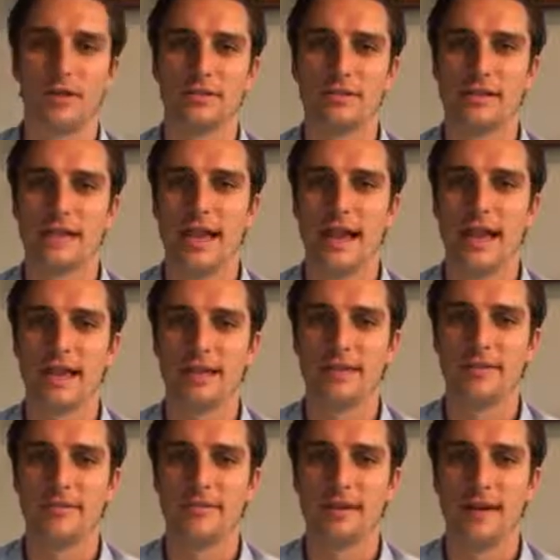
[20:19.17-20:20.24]
this
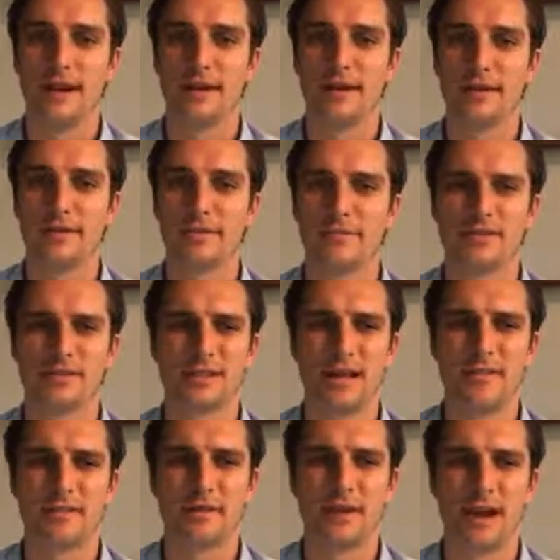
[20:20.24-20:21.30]
negative narrative, just
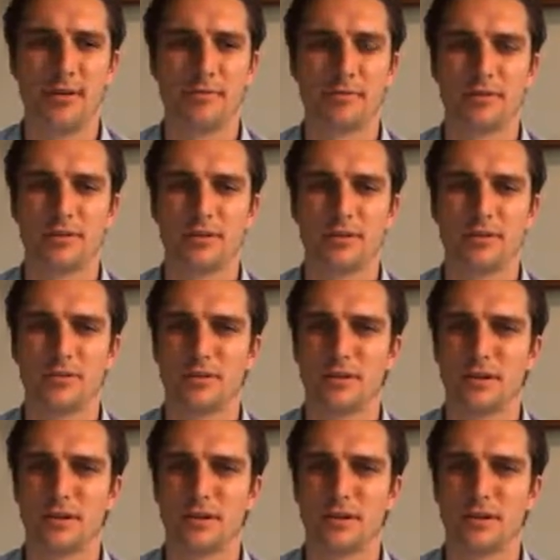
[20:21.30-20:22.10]
after April,